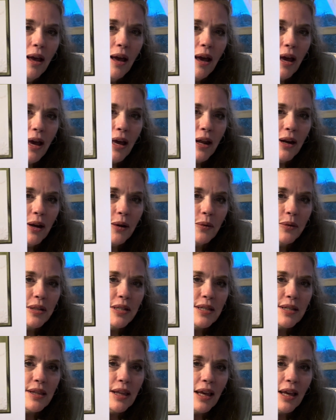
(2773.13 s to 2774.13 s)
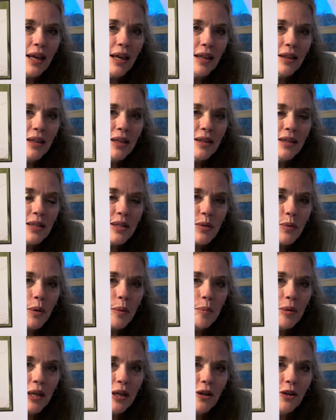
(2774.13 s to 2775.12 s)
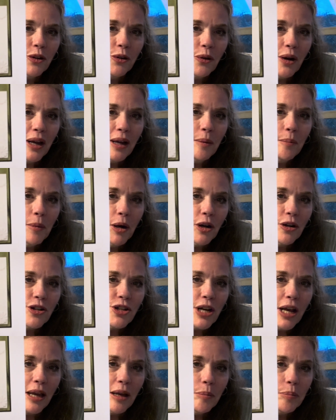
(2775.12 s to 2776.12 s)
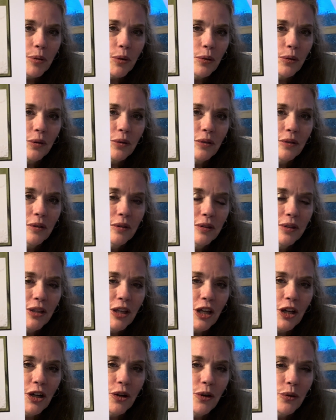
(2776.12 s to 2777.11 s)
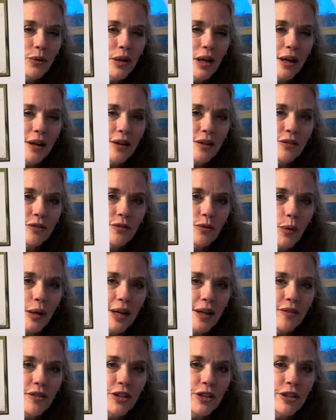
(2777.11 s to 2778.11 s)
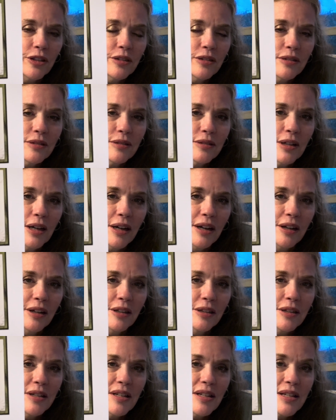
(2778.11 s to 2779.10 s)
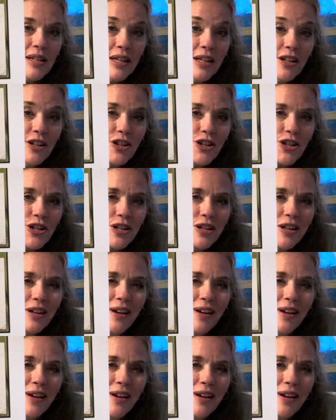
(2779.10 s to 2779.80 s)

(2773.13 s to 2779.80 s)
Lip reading: And I was thinking that this would be a great March, April, you know, kind of whenever stitch.